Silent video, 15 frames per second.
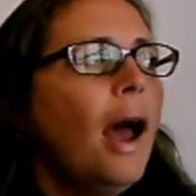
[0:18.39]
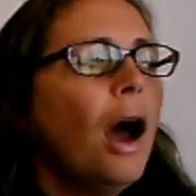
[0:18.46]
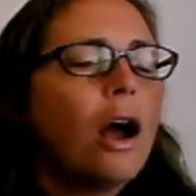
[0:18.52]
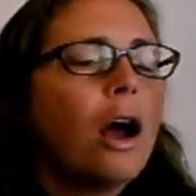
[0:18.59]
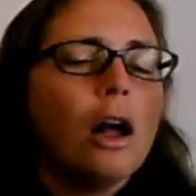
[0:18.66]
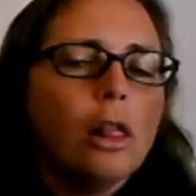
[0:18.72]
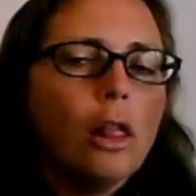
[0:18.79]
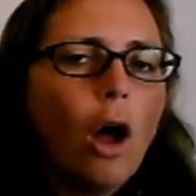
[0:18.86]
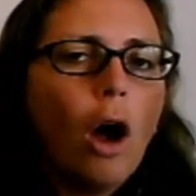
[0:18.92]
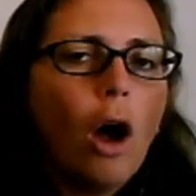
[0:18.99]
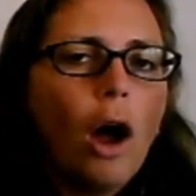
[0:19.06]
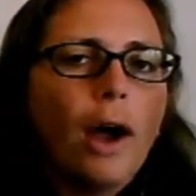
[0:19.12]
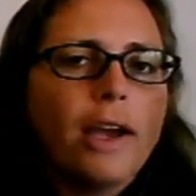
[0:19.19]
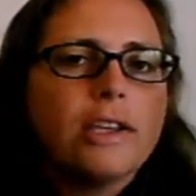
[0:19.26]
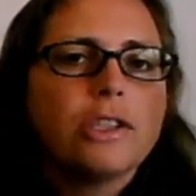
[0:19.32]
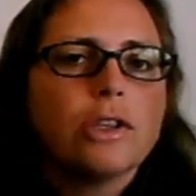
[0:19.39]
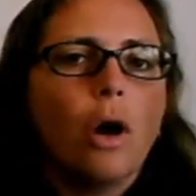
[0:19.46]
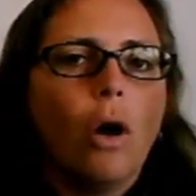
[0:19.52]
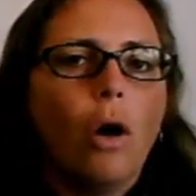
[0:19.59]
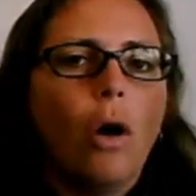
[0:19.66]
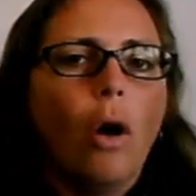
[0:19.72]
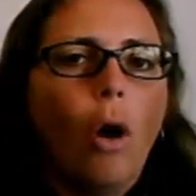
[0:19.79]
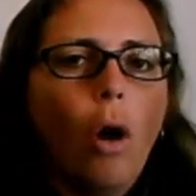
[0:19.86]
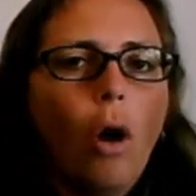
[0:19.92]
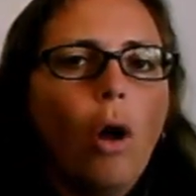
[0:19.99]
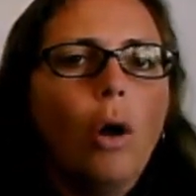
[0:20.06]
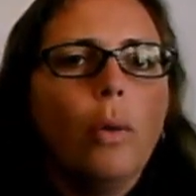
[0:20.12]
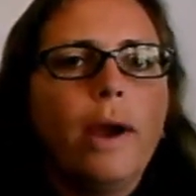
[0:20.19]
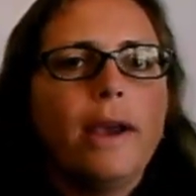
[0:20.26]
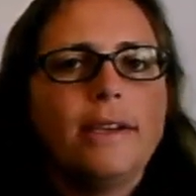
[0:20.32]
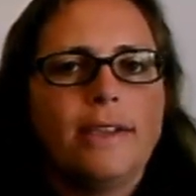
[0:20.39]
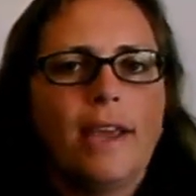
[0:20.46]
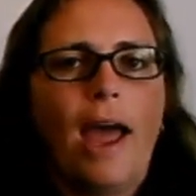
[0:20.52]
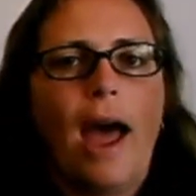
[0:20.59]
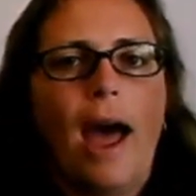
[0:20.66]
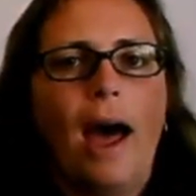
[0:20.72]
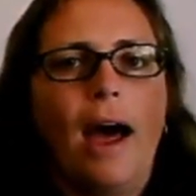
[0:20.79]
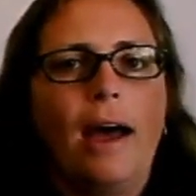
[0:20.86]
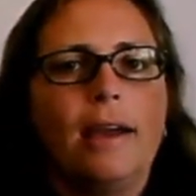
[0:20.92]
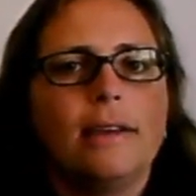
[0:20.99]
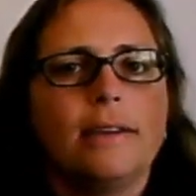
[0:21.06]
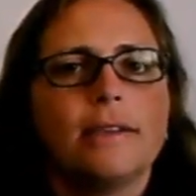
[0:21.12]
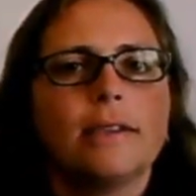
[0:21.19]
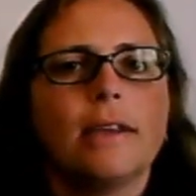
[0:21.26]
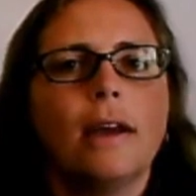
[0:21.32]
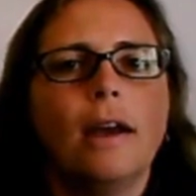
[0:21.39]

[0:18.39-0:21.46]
A clause always has